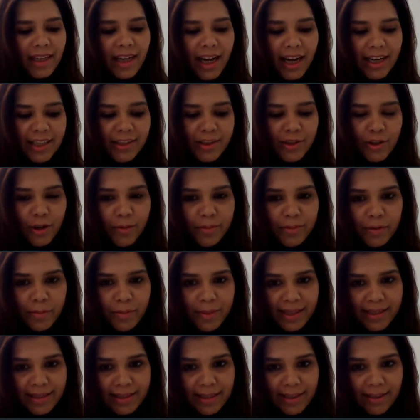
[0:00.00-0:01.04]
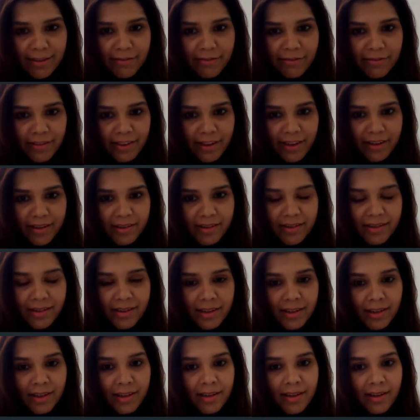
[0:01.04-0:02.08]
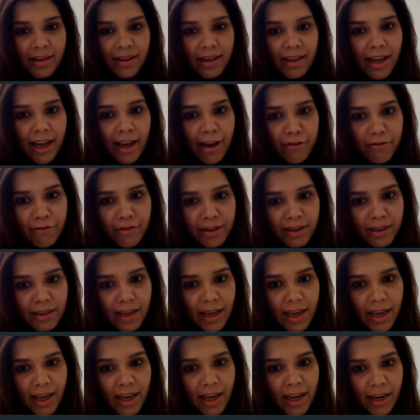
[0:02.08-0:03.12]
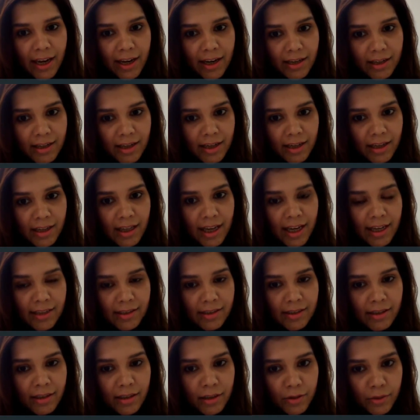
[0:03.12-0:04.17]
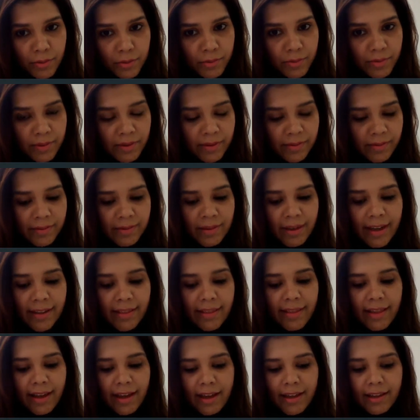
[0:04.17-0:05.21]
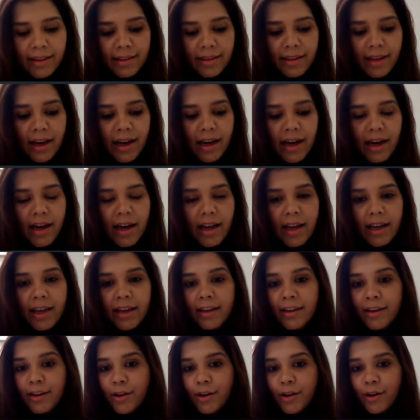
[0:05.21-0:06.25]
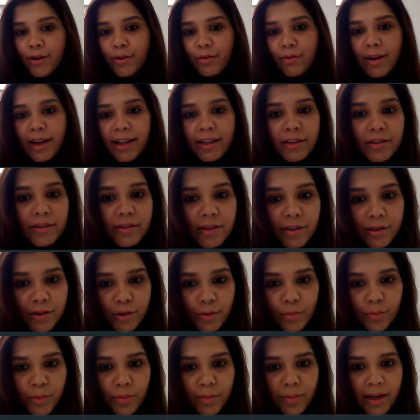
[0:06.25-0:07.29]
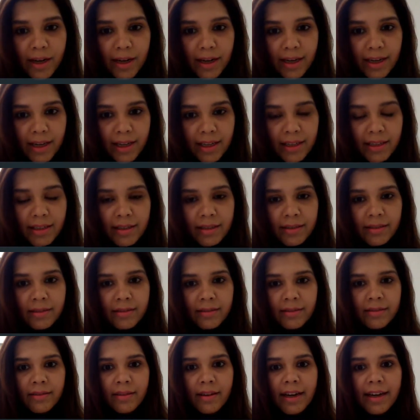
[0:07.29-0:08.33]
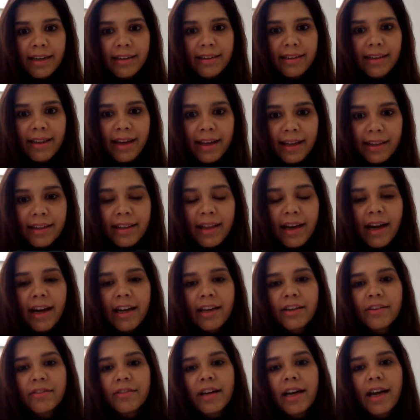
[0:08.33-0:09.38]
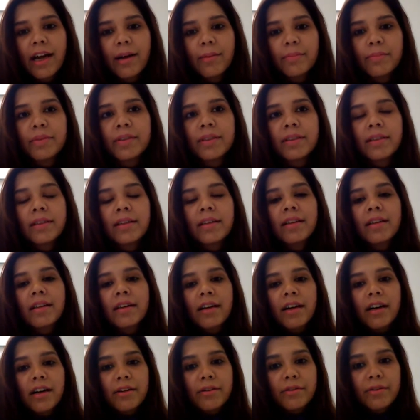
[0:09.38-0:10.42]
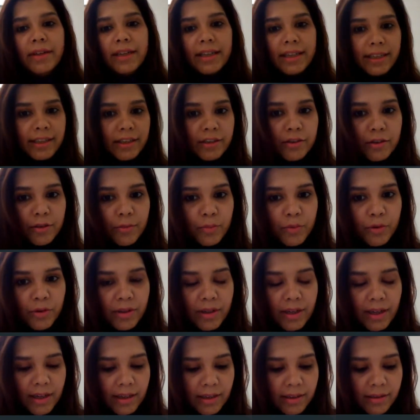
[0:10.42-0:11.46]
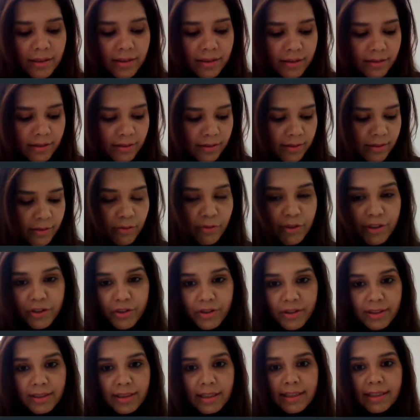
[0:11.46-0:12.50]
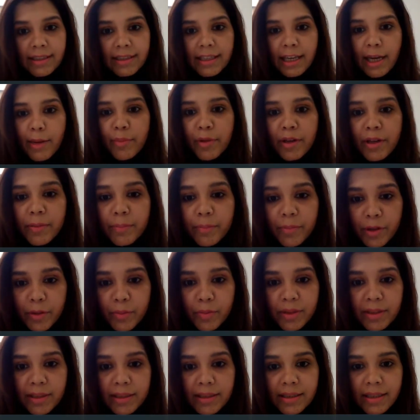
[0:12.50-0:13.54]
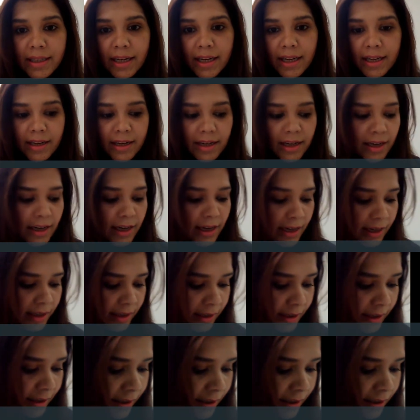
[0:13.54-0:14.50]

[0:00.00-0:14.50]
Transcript: I stopped myself there having a hair done at salon, and then I ran to the supermarket, and then I grabbed a really good product, which is a semi-permanent hair dye,